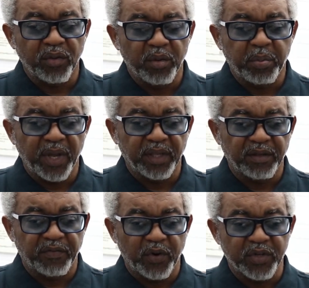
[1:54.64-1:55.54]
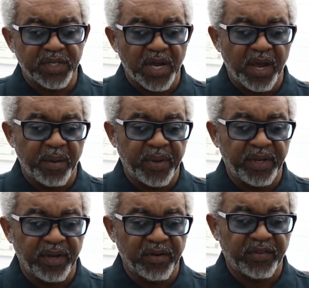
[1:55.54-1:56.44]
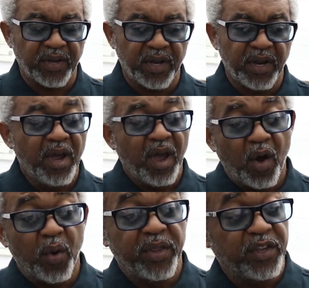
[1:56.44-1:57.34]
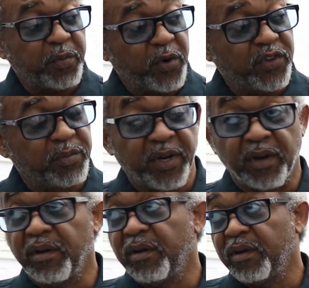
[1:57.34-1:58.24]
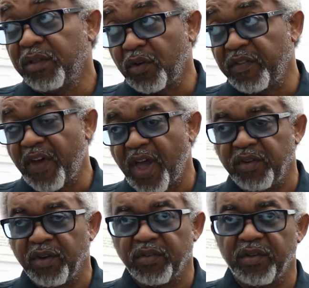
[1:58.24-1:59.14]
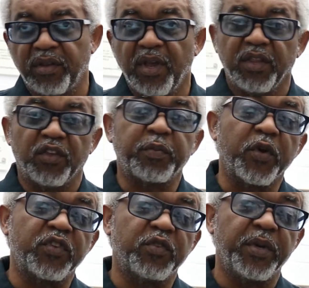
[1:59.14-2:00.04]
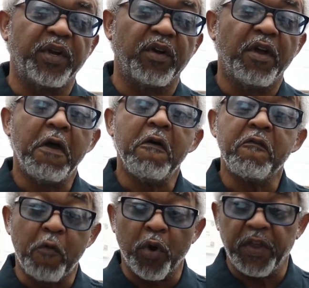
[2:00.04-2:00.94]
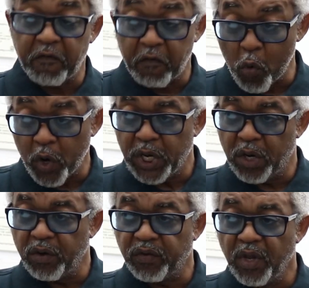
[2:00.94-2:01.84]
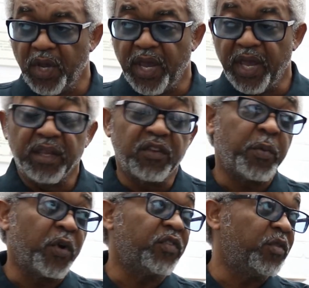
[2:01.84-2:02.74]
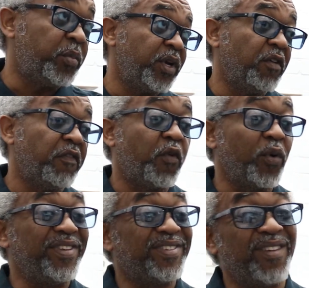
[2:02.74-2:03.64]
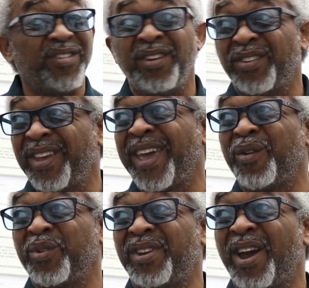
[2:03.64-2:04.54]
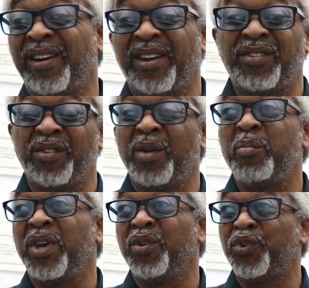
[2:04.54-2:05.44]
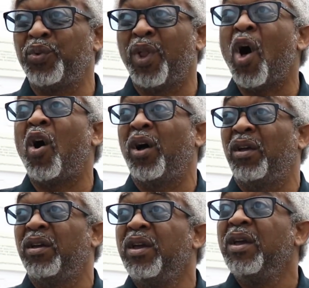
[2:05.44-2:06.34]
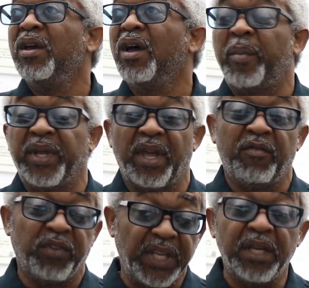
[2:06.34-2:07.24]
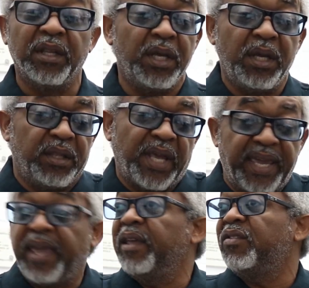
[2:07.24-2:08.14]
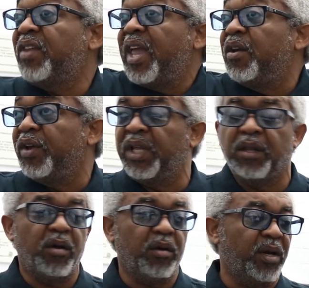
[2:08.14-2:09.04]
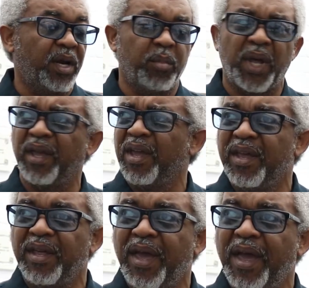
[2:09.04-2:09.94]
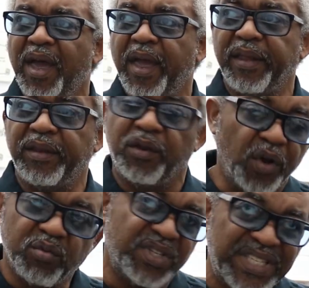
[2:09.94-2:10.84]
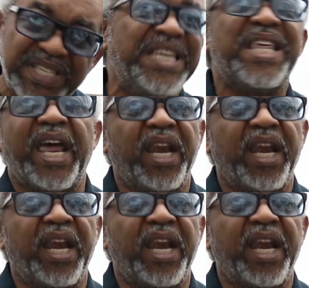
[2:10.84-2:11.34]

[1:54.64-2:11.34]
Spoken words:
through the plant the first time and they're saying, oh, and this person's been here 35 years, and this person's been here 44 years, and this person's here 47 years. They got to retire next year. They've been here too long. I mean, they can't stay here any longer. And I'm like, you don't see that